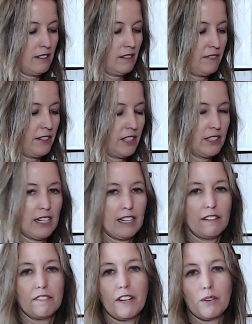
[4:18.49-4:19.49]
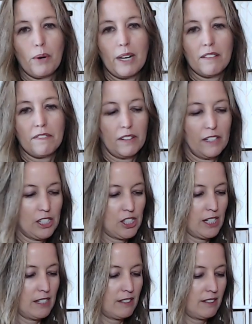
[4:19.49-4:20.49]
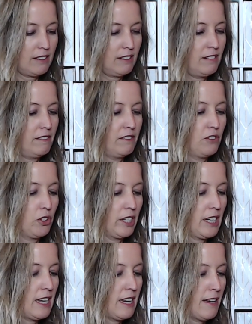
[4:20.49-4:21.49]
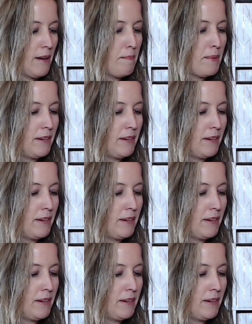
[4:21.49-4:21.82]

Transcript: figure out a fun way to finish it for him.